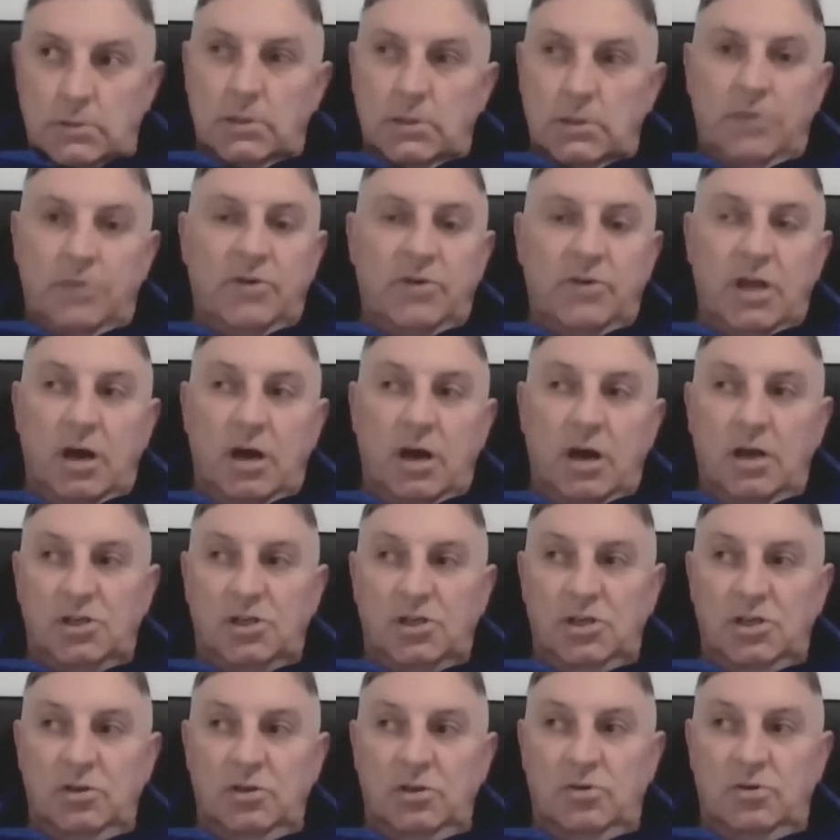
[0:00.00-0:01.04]

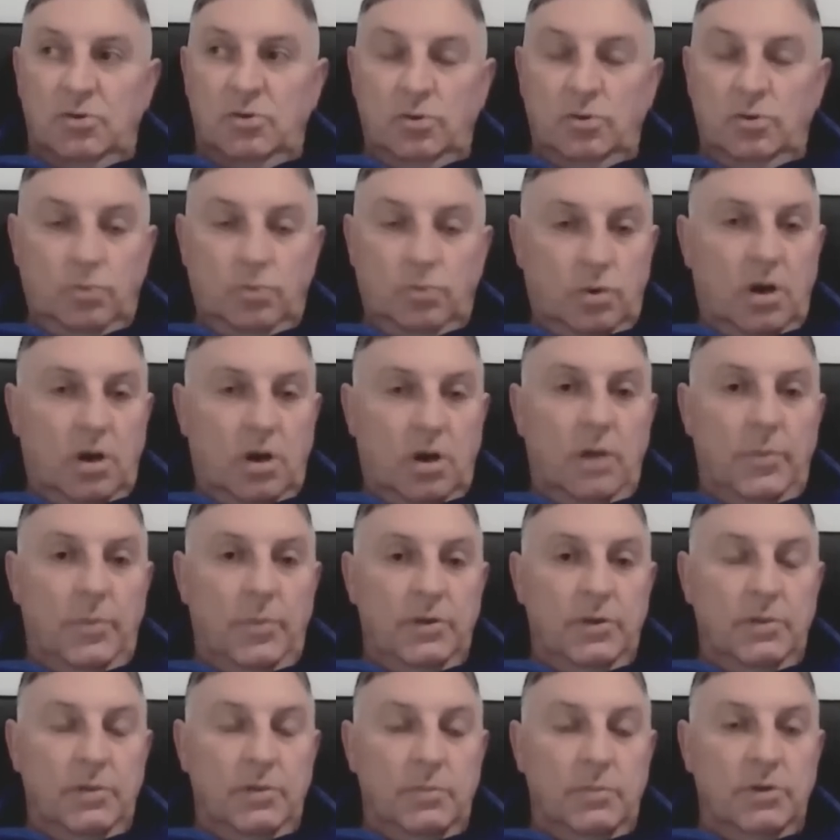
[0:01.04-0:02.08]
reaction to what
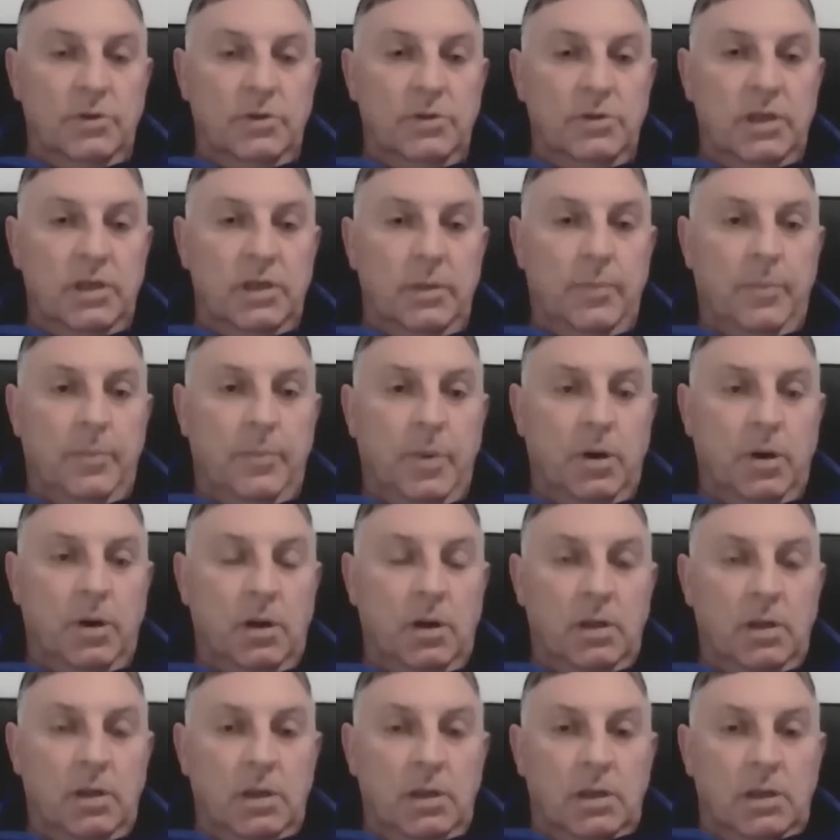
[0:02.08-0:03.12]
happened on Monday. But
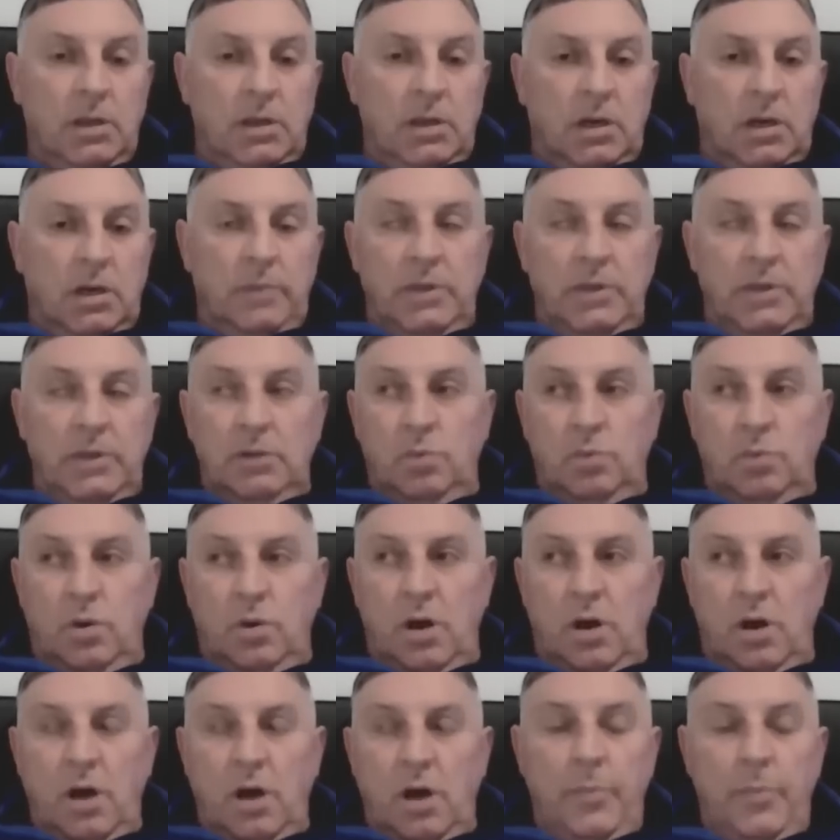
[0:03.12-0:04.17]
I mean, what
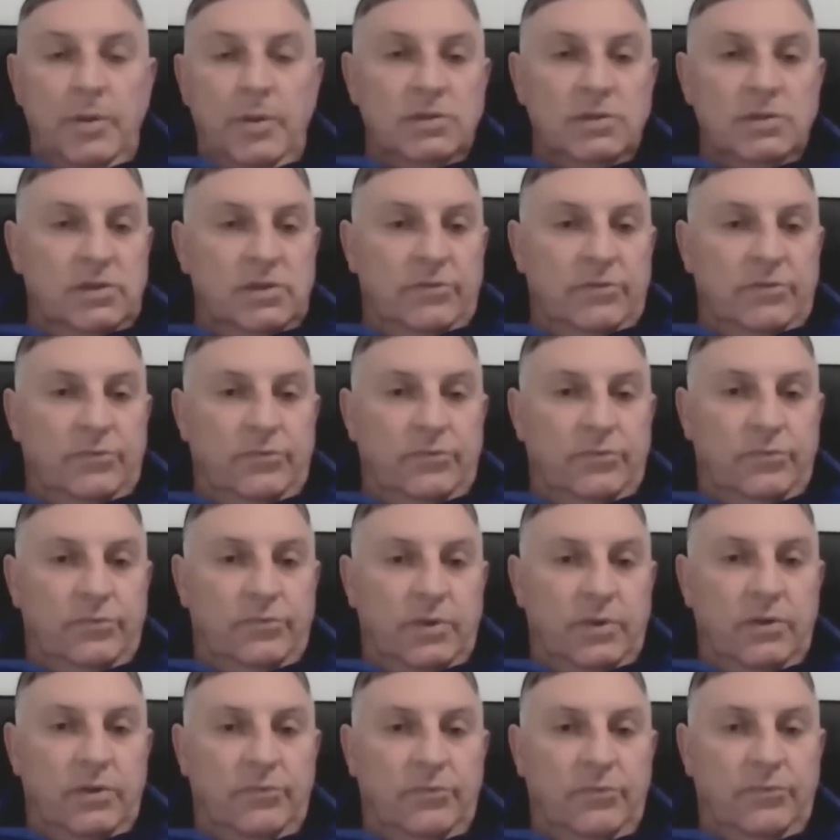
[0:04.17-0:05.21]
happens if
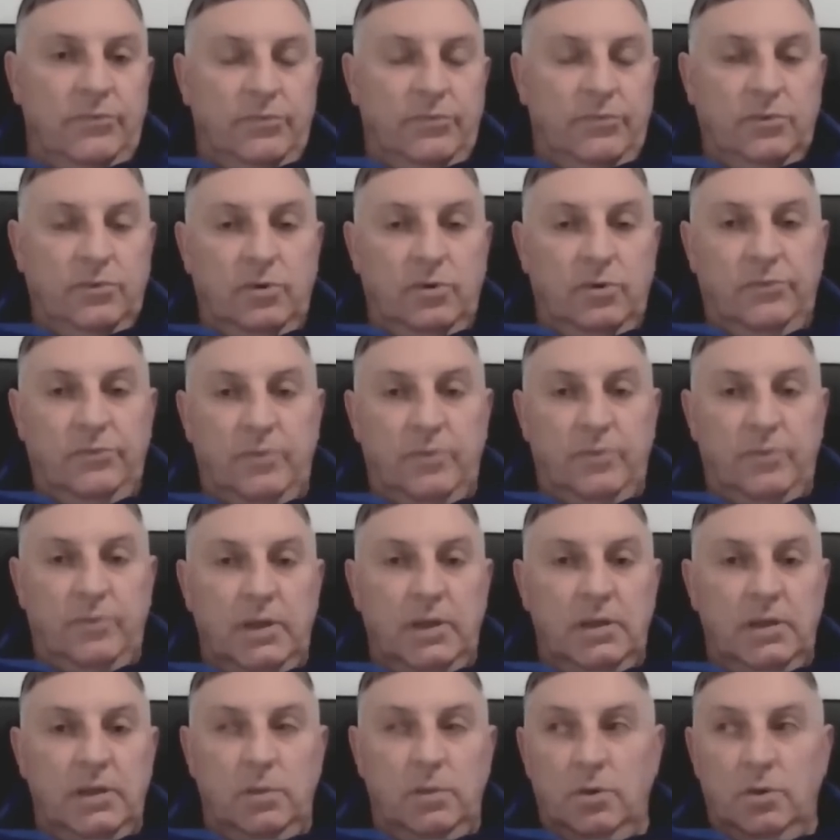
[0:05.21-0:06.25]
God forbid
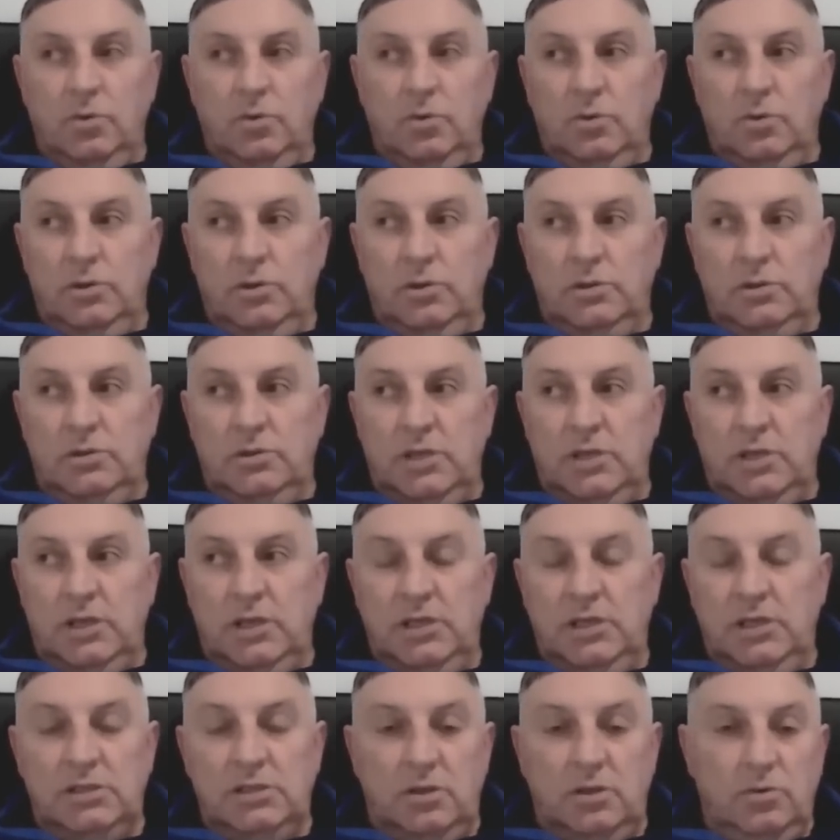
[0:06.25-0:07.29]
that we go to
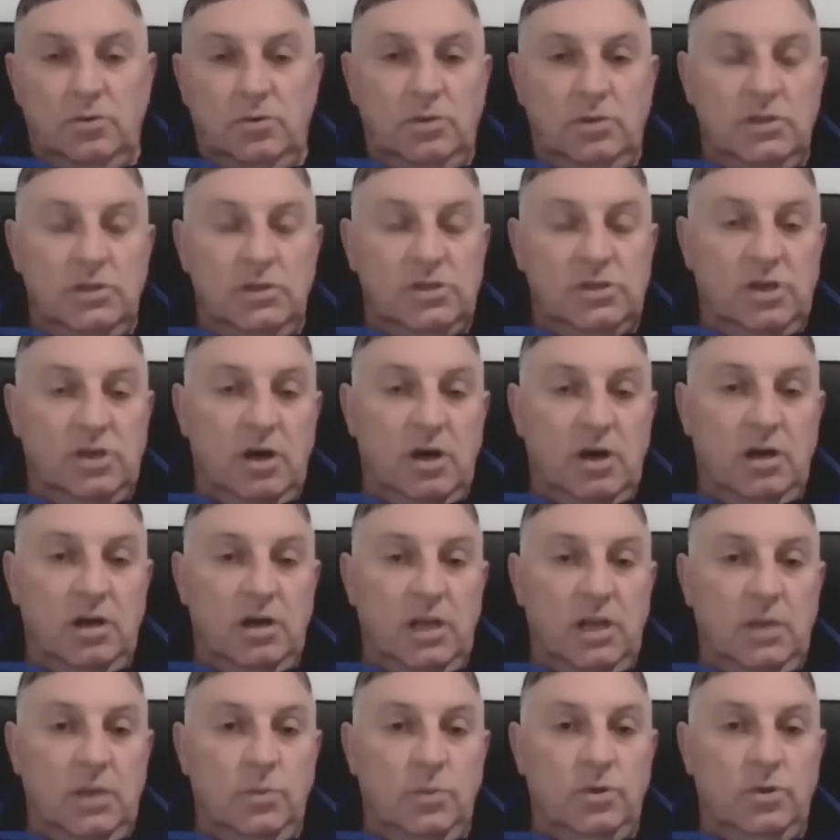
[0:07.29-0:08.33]
Easter Road on
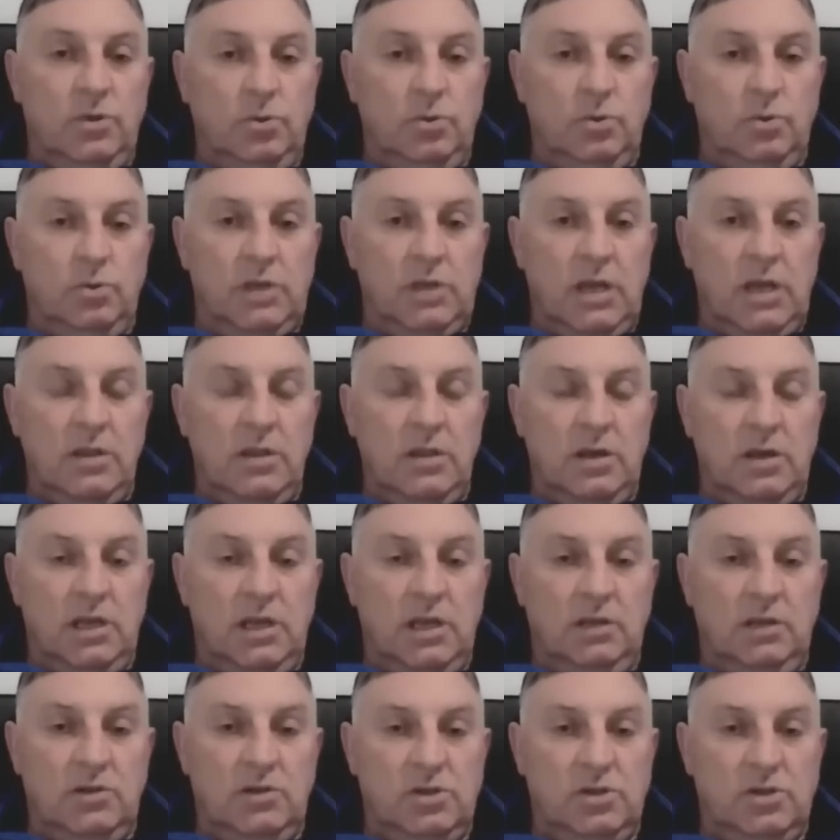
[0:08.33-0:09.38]
Saturday and we don't get the
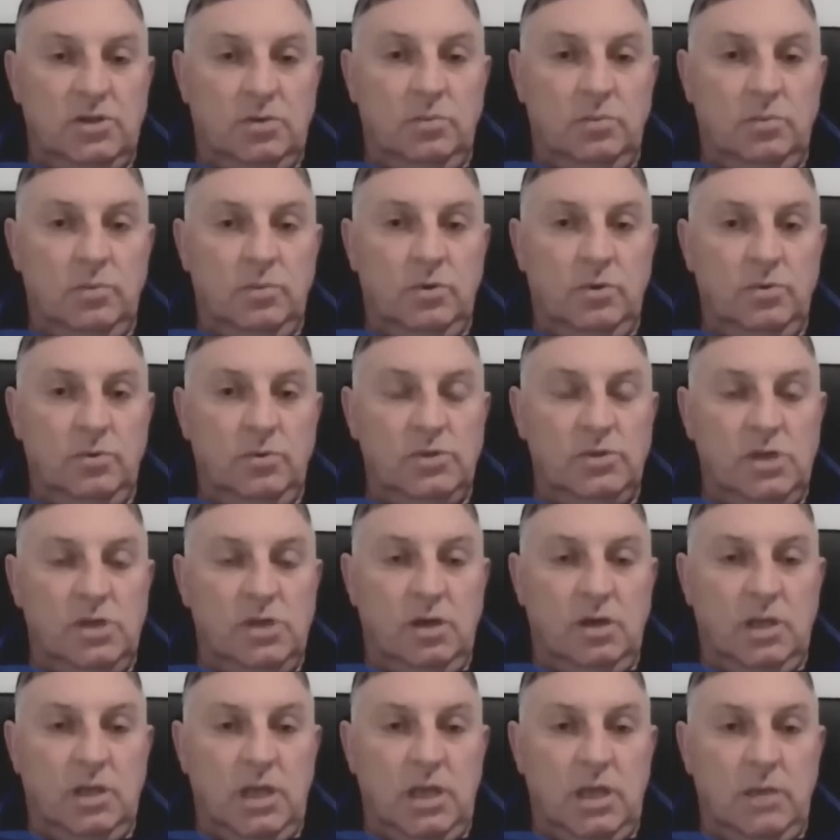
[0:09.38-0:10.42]
right result and we lose
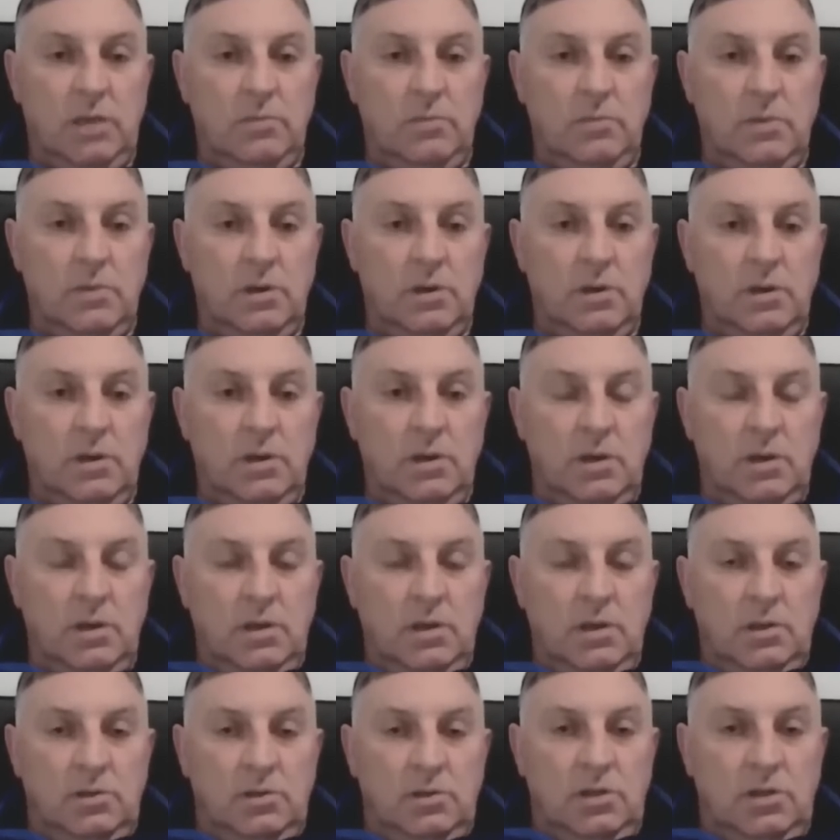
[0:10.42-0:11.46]
that game?
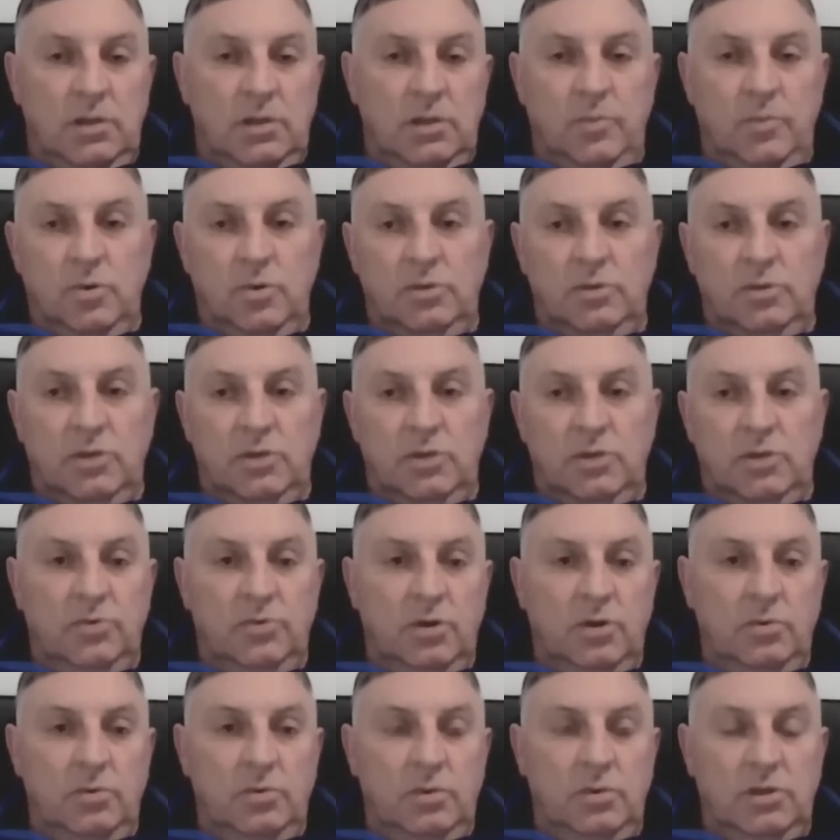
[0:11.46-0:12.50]
Did the board turn
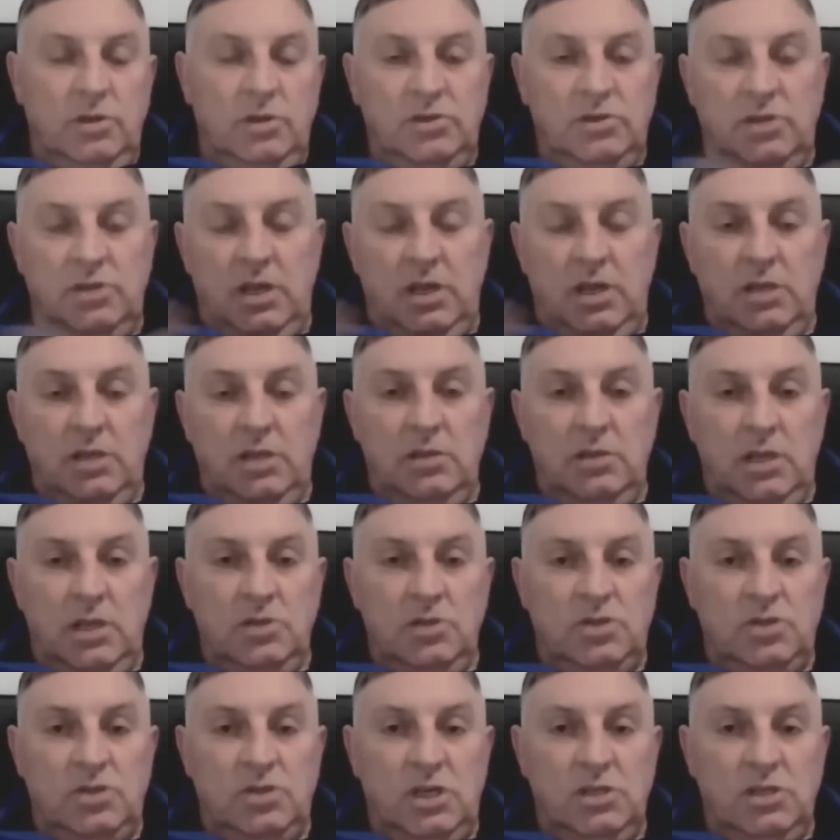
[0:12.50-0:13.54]
down
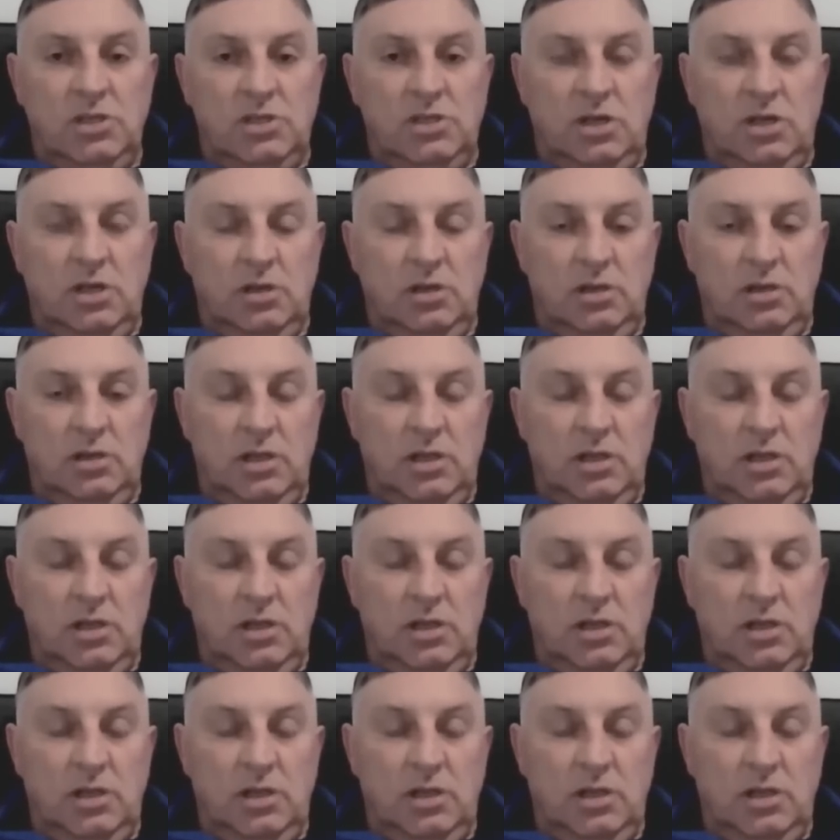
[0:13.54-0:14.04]
and change their